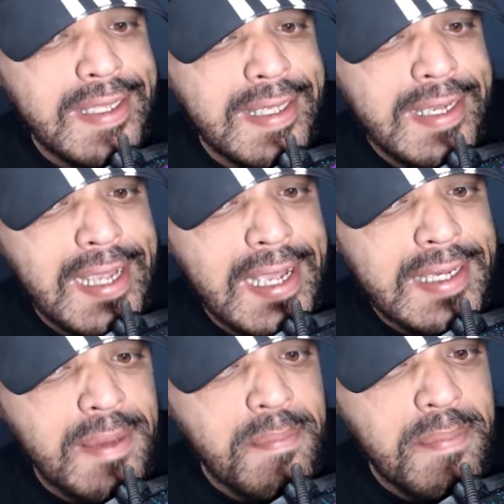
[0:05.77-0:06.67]
did the
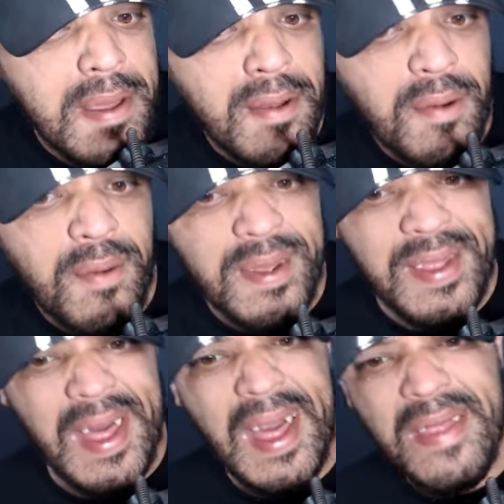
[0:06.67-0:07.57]
reaction back with
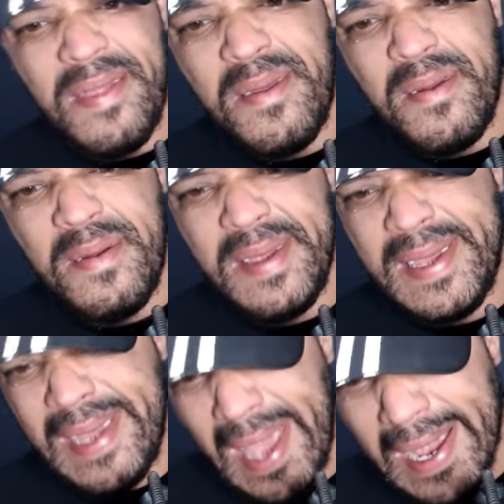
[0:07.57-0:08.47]
another
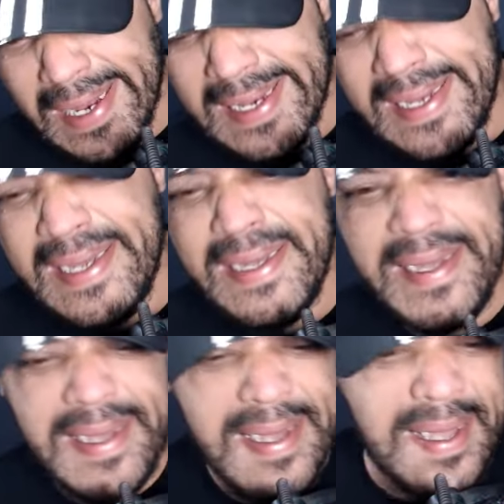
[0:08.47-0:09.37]
reaction,
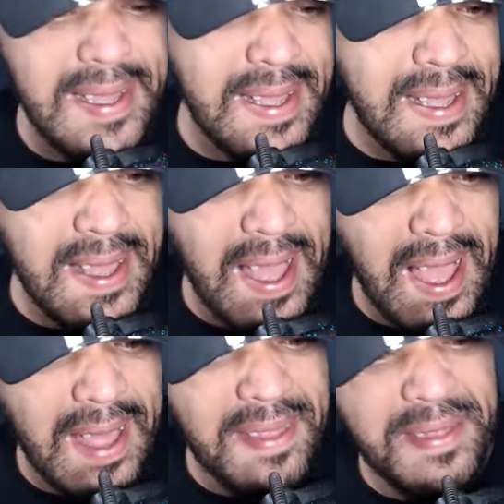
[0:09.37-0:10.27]

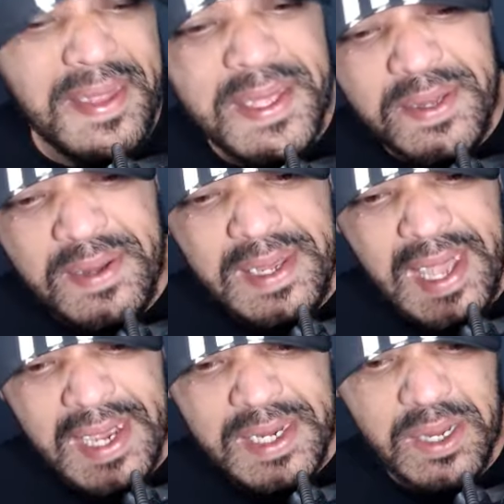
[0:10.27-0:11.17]
and this
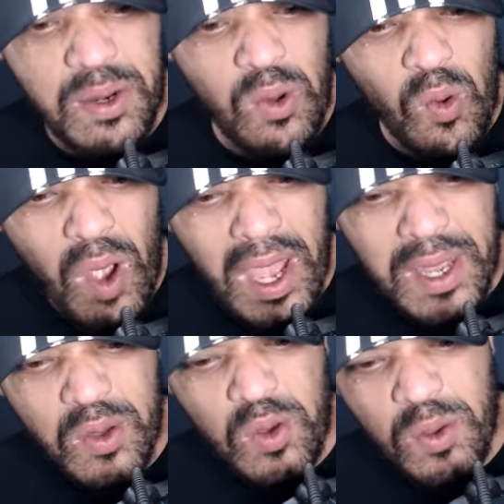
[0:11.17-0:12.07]
reaction,
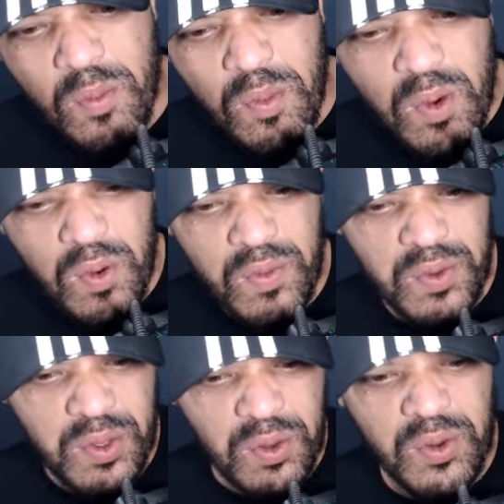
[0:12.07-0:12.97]
why we
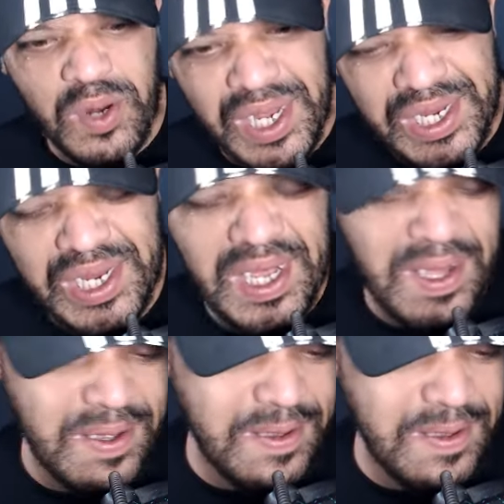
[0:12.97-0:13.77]
moved to Russia?